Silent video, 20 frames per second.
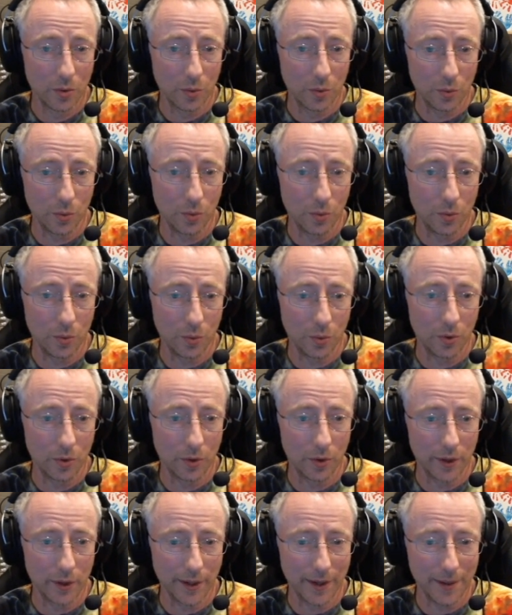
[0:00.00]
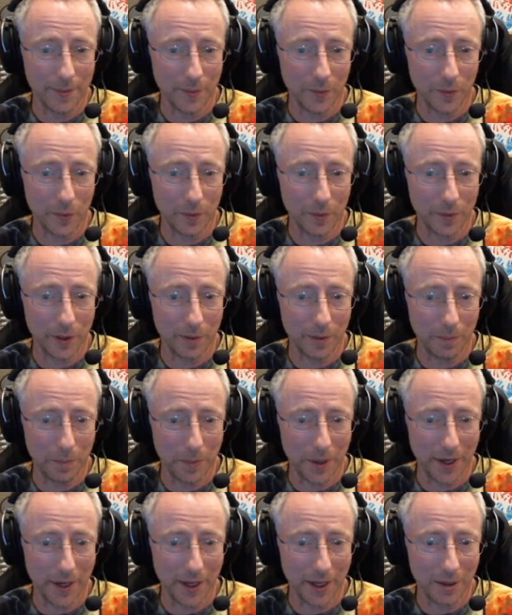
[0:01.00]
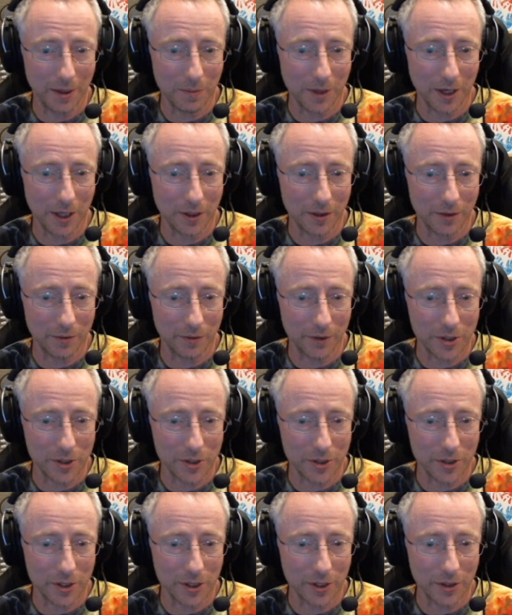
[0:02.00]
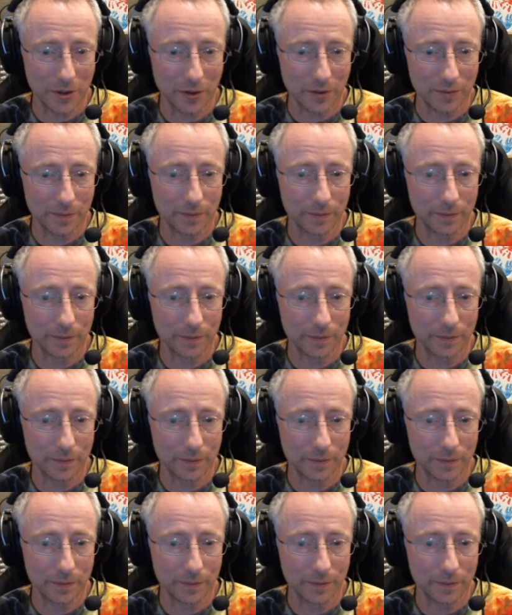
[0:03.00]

Ooh, that would be a bad matchup versus Neo.